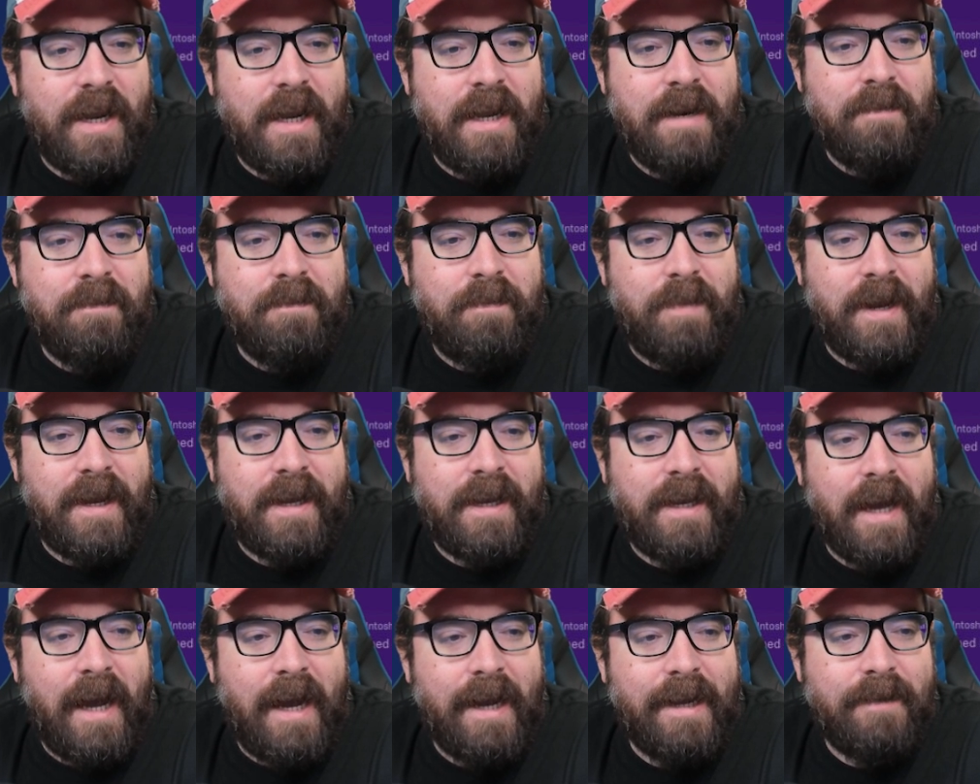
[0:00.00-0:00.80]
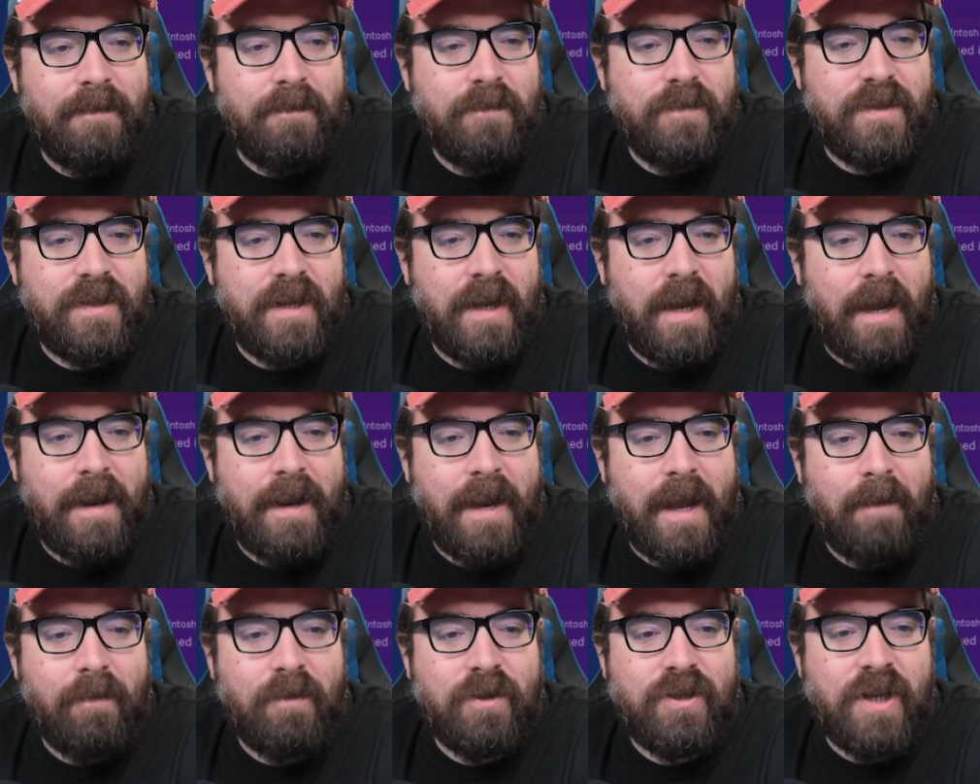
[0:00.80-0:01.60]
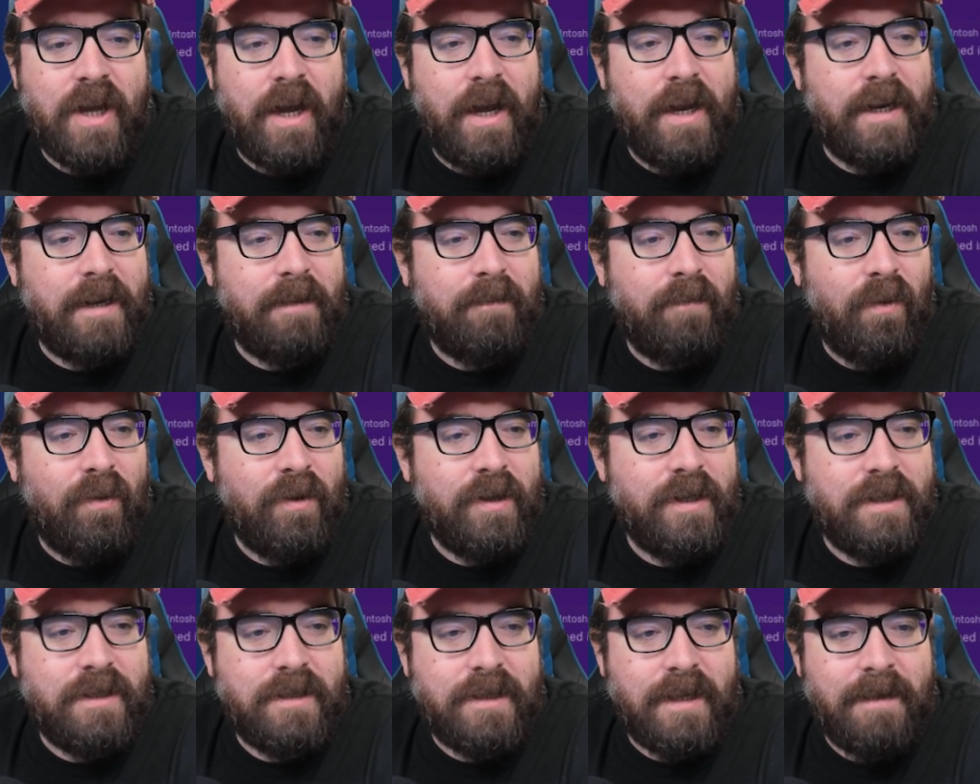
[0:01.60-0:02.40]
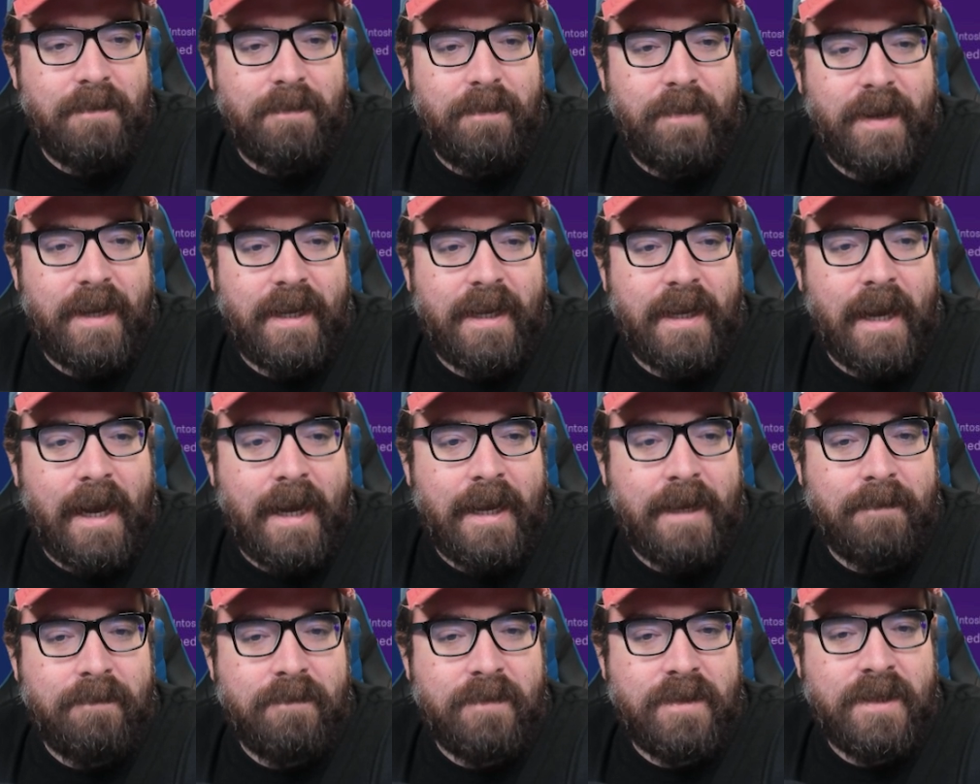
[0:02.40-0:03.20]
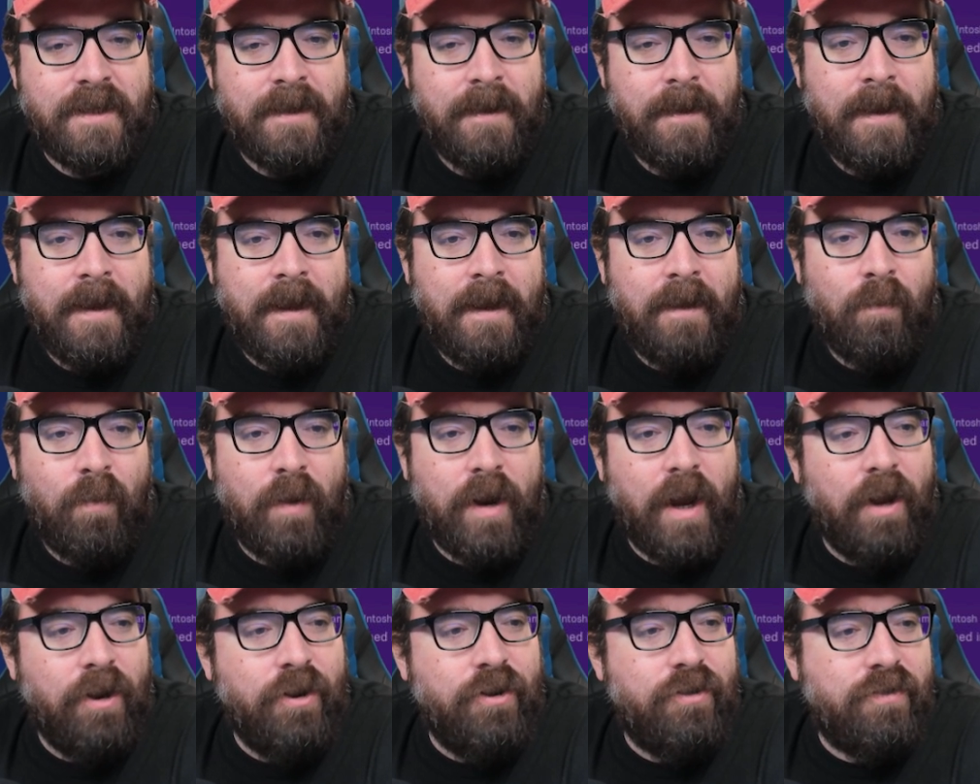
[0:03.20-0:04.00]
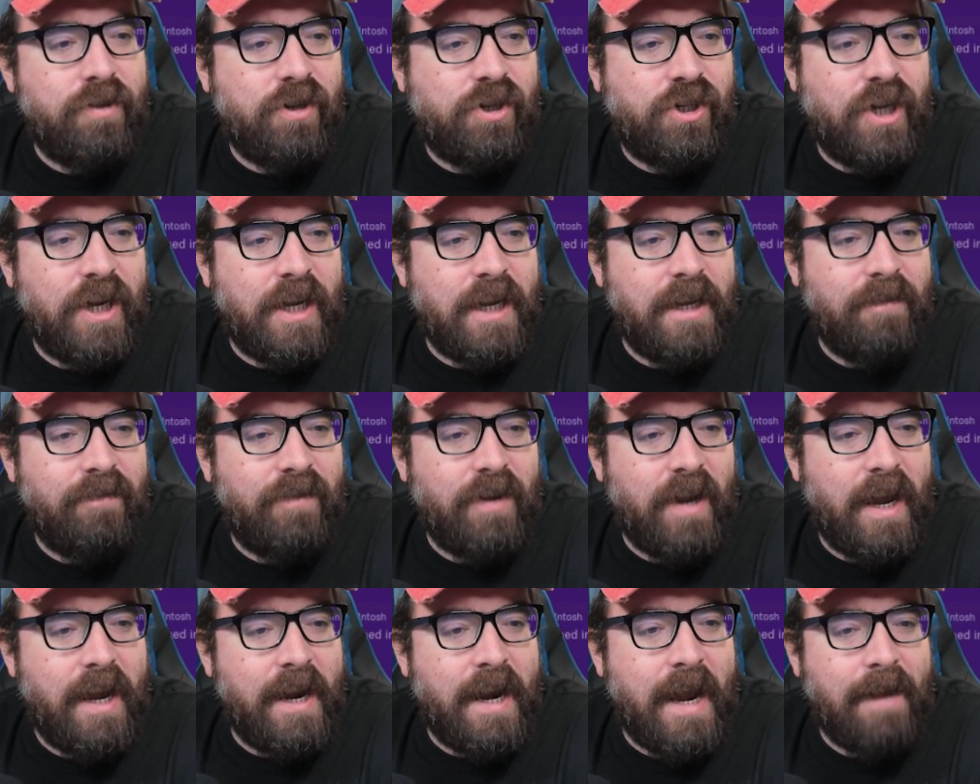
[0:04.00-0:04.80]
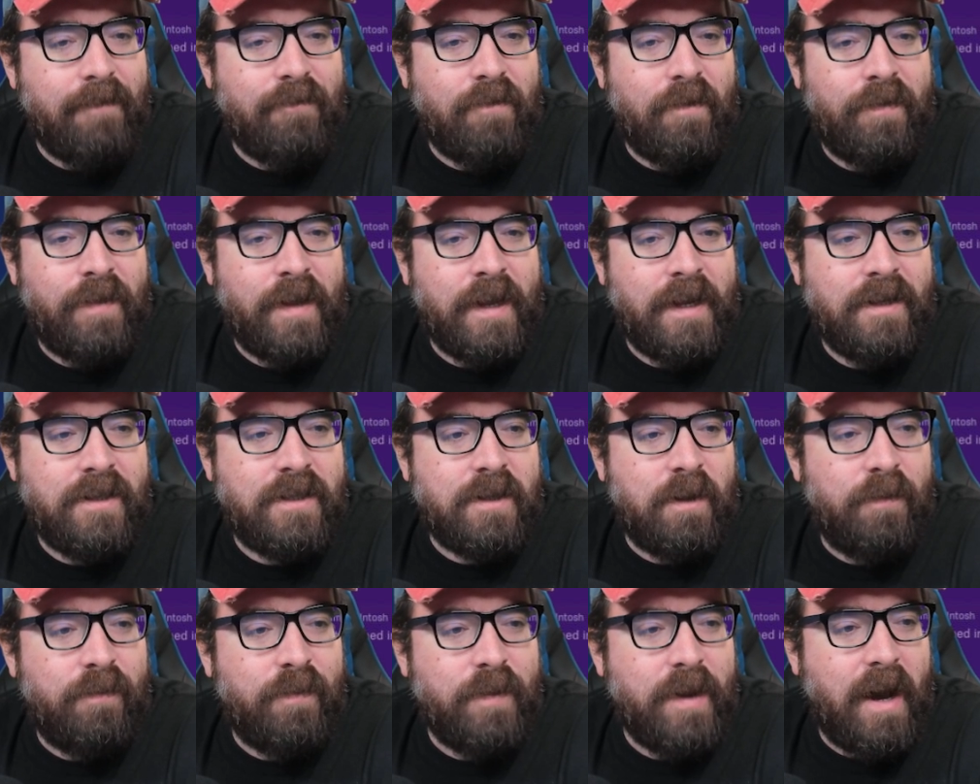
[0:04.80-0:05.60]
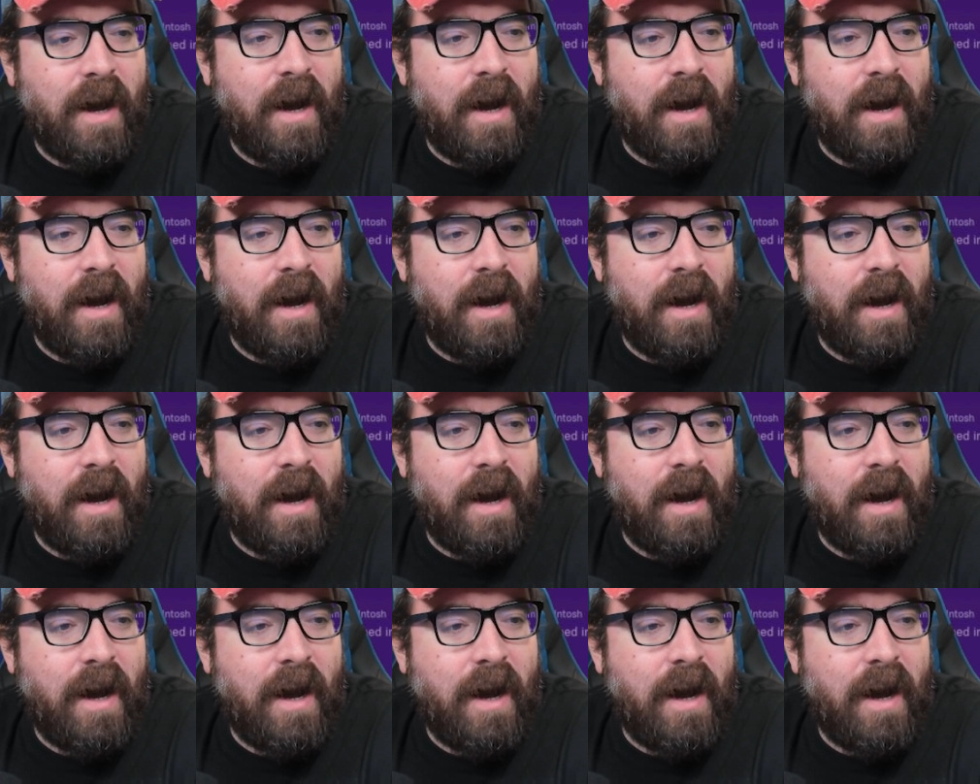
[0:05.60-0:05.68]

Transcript: in big games and they were turning points in big games. We underachieved in everything, so if we